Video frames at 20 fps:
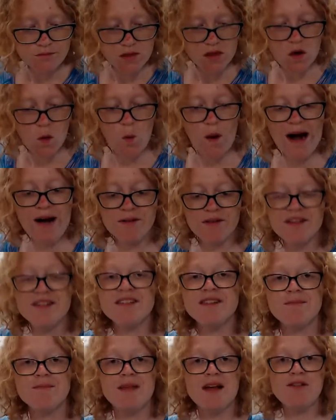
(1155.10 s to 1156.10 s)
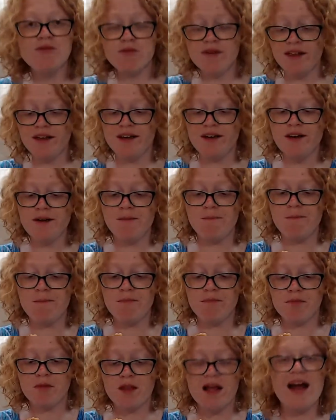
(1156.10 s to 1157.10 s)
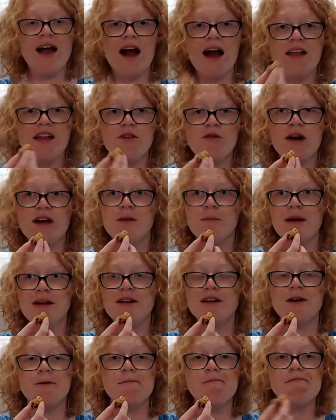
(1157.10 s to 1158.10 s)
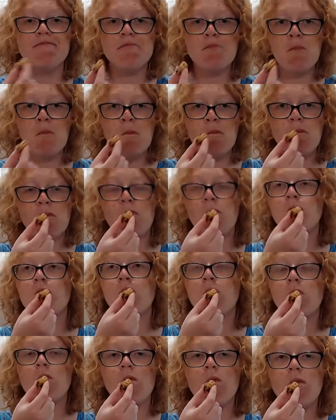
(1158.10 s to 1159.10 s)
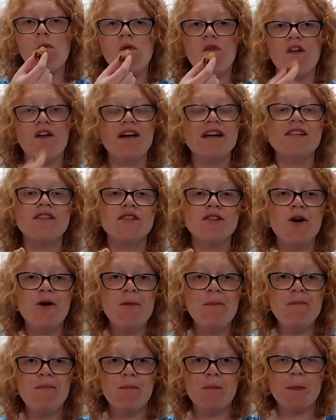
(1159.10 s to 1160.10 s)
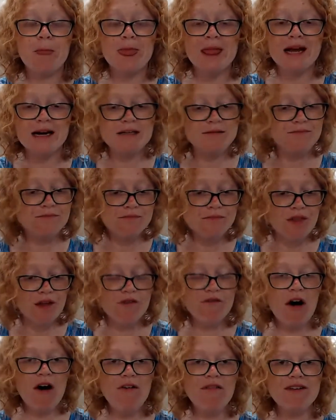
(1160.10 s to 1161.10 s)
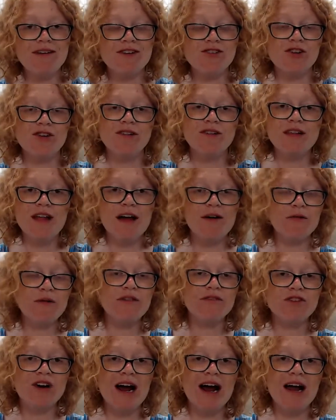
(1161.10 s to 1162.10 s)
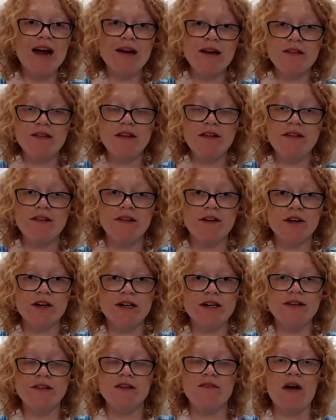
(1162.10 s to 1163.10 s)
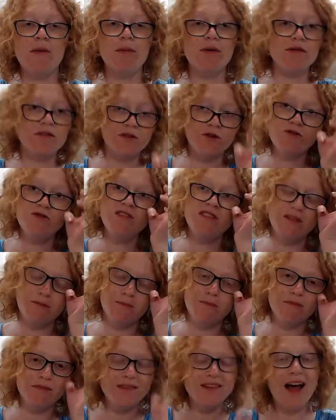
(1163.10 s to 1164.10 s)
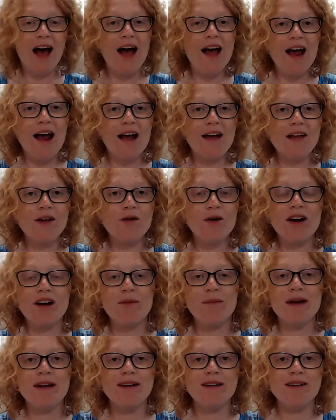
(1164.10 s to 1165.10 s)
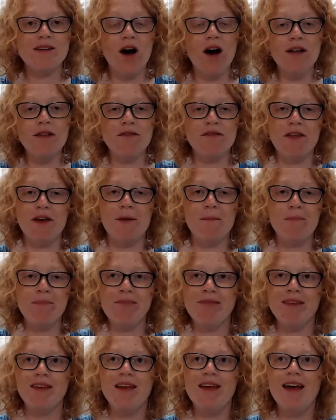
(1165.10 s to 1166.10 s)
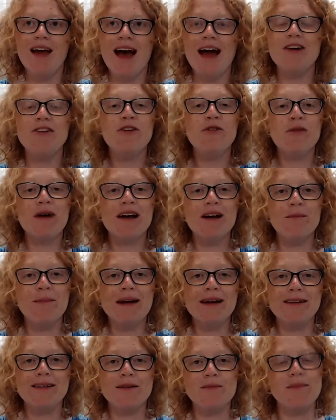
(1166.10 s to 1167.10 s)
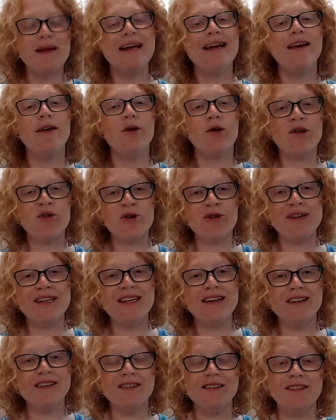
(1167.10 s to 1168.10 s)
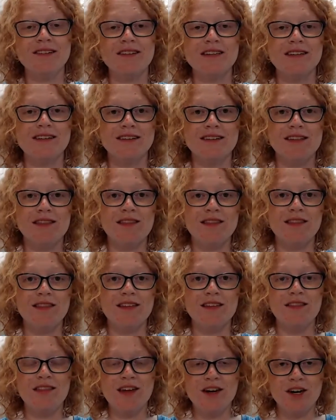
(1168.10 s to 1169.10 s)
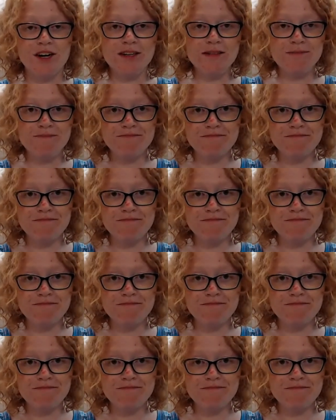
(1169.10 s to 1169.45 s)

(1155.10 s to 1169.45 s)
Wow, that's really good. I highly recommend it. So, of all the dishes that we've tried in this series of episodes, I highly recommend all of them. I do recommend making your tortillas thinner.